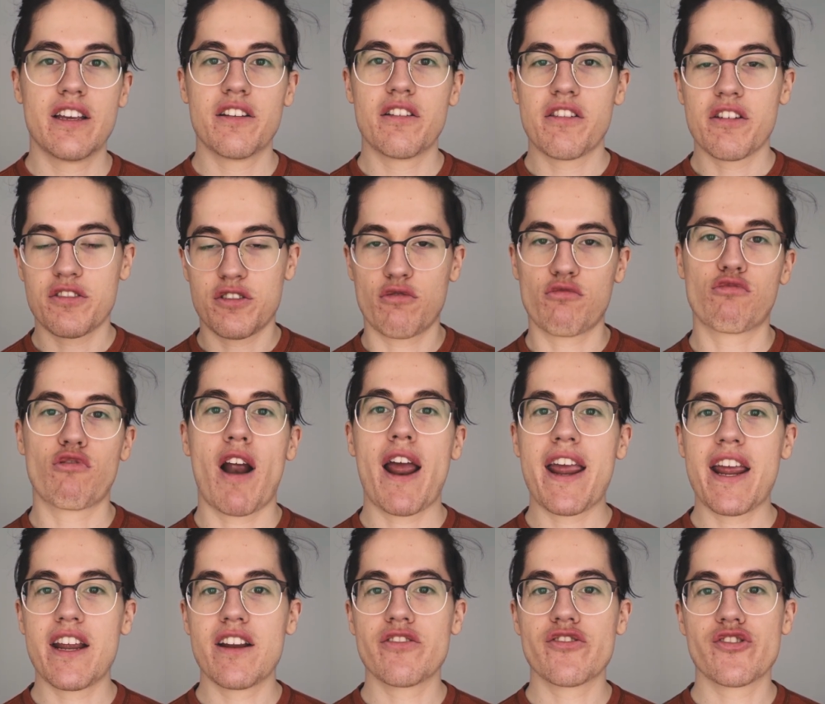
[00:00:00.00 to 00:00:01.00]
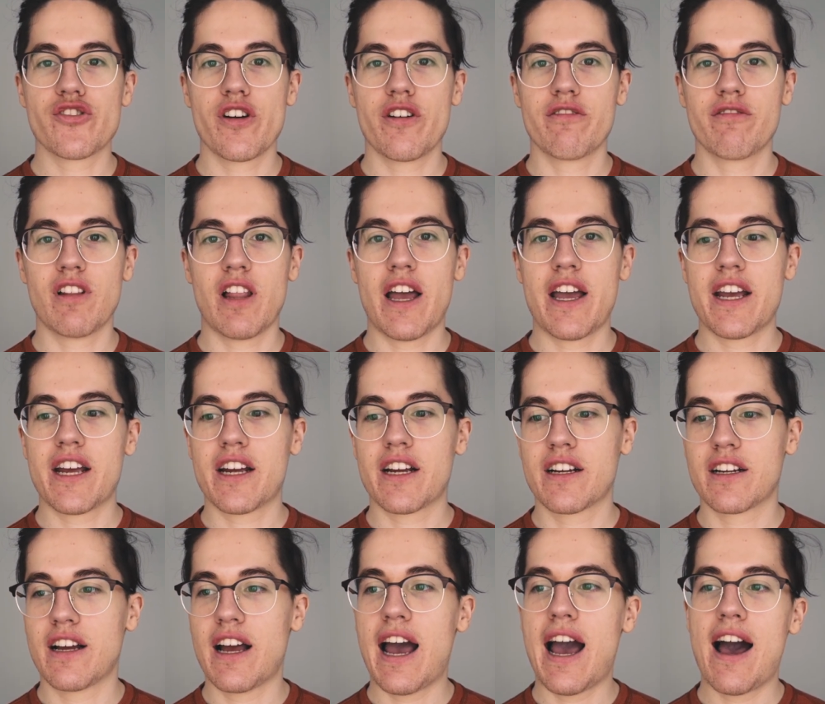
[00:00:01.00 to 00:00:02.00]
there's a range of like
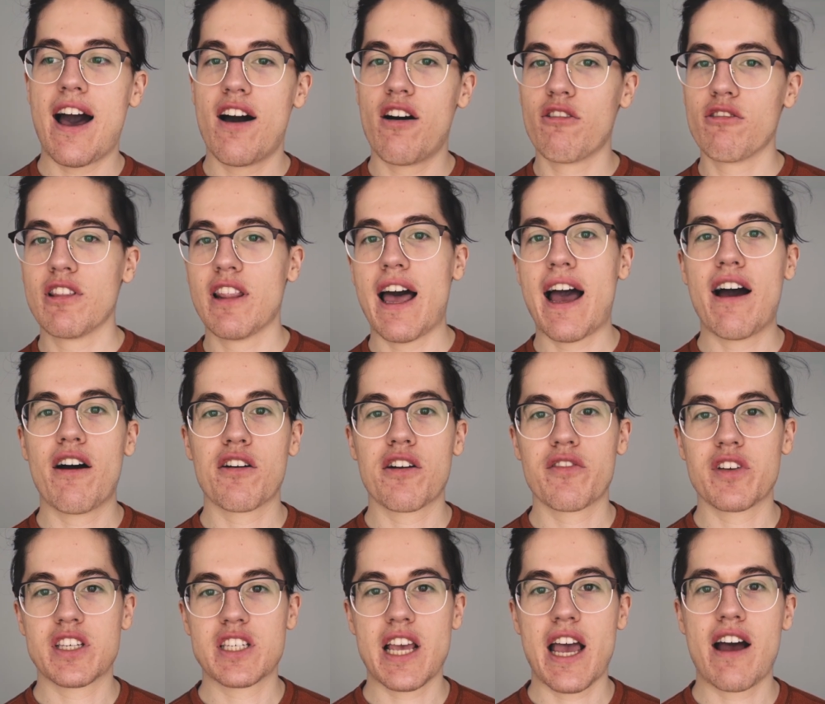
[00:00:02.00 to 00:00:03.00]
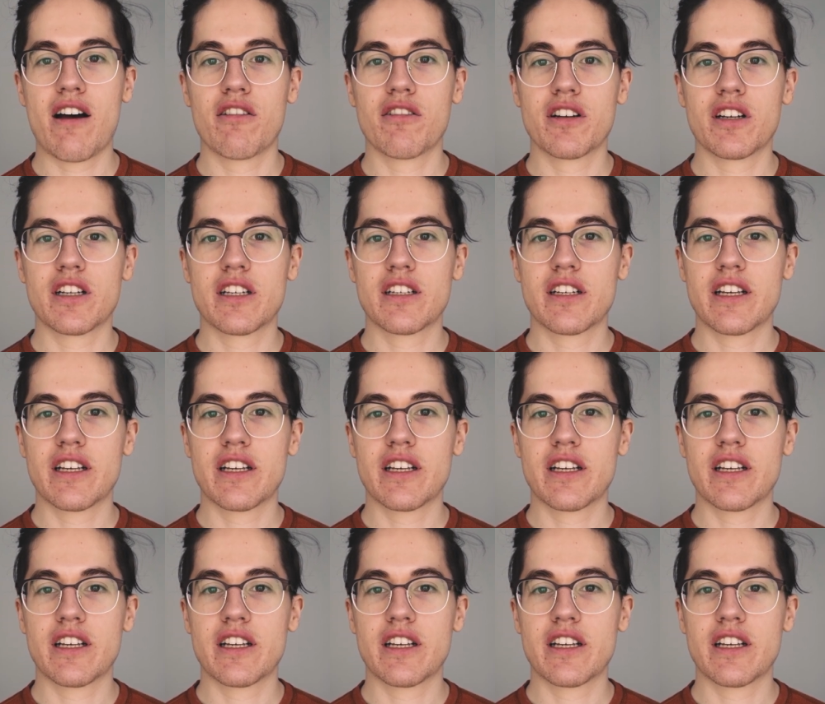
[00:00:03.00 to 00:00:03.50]
how loud of a sound